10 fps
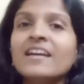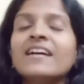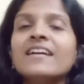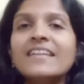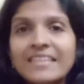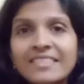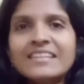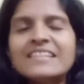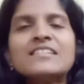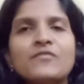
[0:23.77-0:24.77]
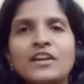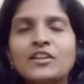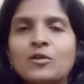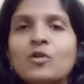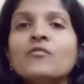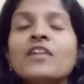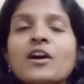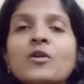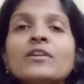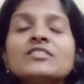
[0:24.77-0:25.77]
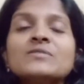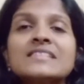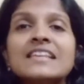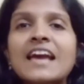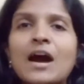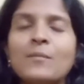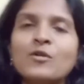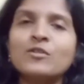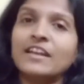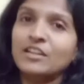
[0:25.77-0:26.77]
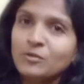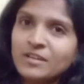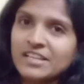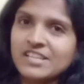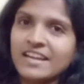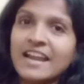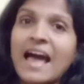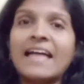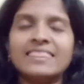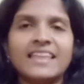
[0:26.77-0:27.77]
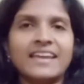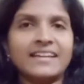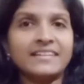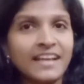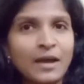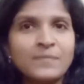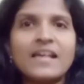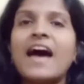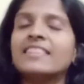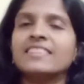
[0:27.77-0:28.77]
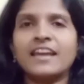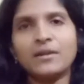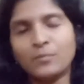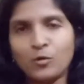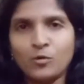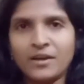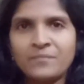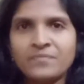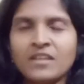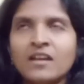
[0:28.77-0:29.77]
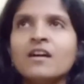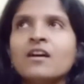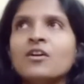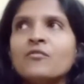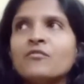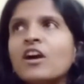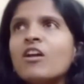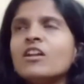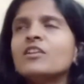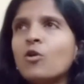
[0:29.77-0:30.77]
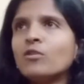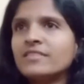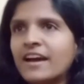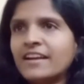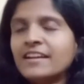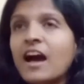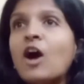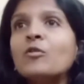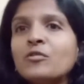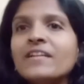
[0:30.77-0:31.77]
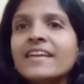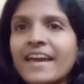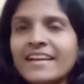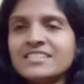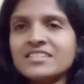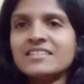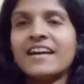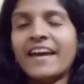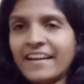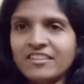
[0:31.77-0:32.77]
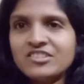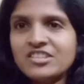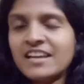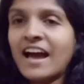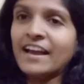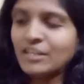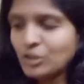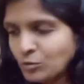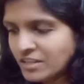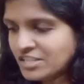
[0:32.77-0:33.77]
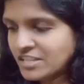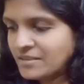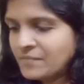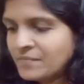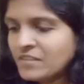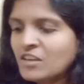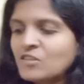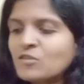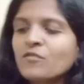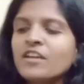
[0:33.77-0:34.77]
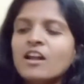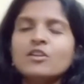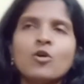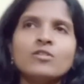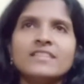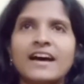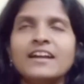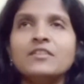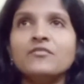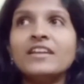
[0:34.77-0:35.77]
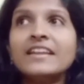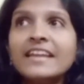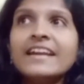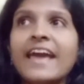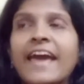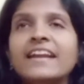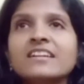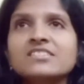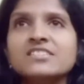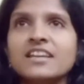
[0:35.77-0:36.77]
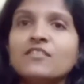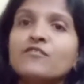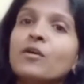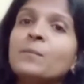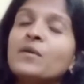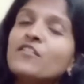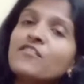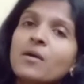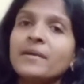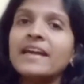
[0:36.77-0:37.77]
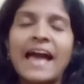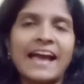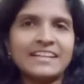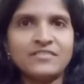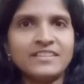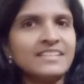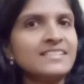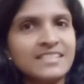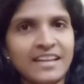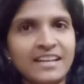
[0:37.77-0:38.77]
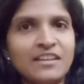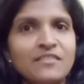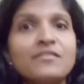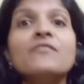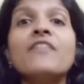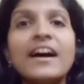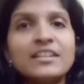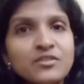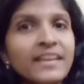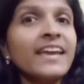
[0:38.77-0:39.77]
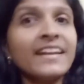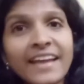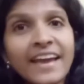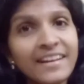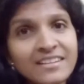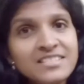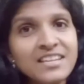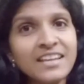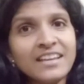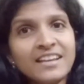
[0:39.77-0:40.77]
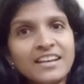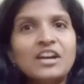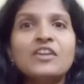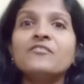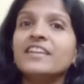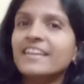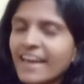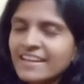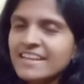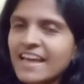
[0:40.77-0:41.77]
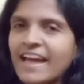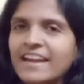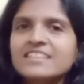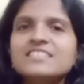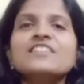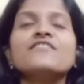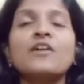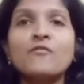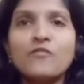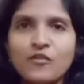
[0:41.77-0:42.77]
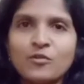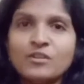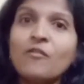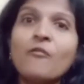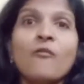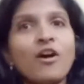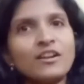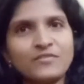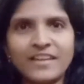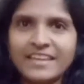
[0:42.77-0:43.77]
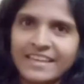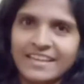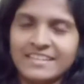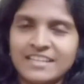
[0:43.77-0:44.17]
In this video, we are going to see about the nutrition and their types and their mode. We all know that how do we get energy and nutrition. So we all know that we need energy for performing activities daily. From where do we get energy? We get energy from food, what we eat.